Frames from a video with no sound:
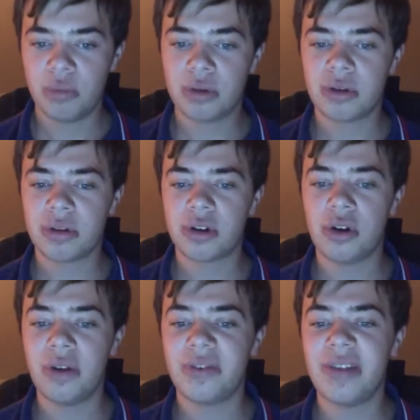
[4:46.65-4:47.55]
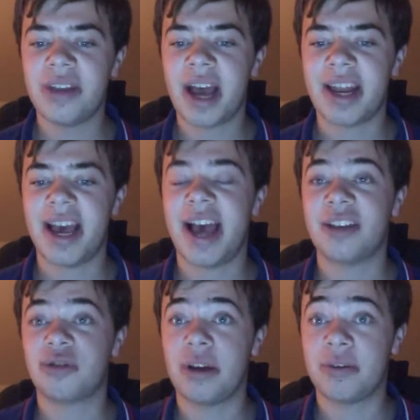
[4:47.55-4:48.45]
Woodrow could have even had a
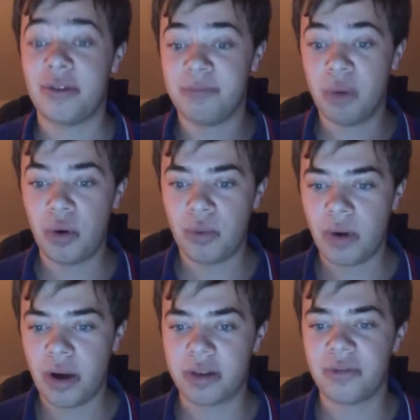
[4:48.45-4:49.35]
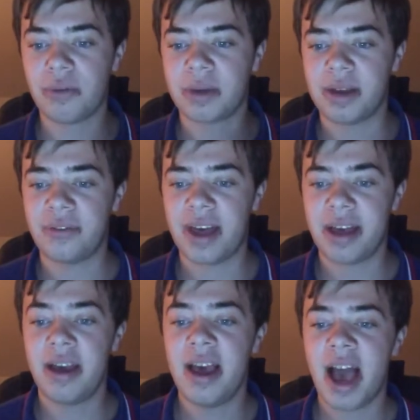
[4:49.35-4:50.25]
hat-trick with more work from
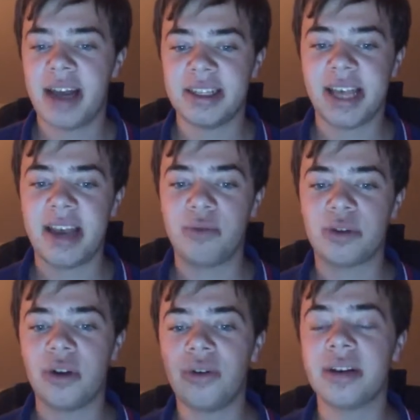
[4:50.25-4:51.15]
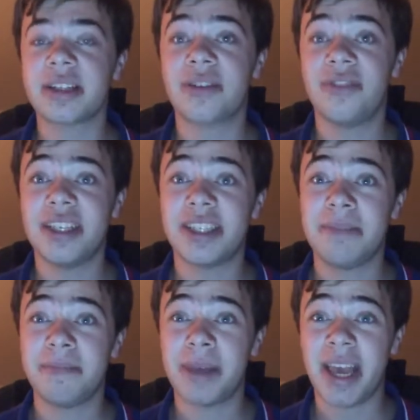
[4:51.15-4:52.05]
Kaver, and his header was not as
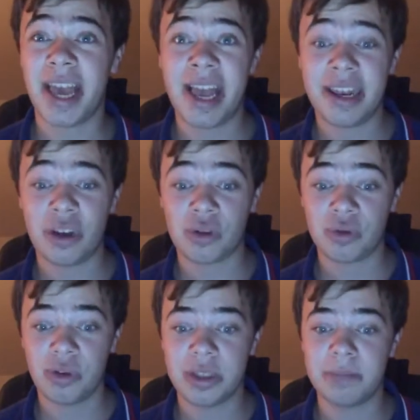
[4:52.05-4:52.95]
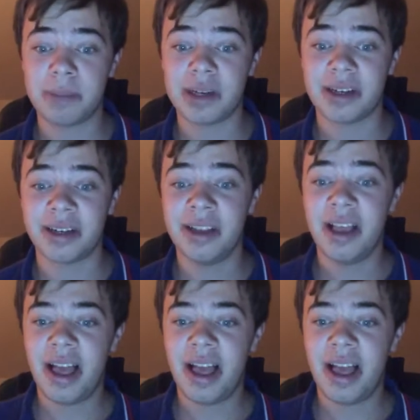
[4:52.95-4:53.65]
convincing, but it hit the crossbar.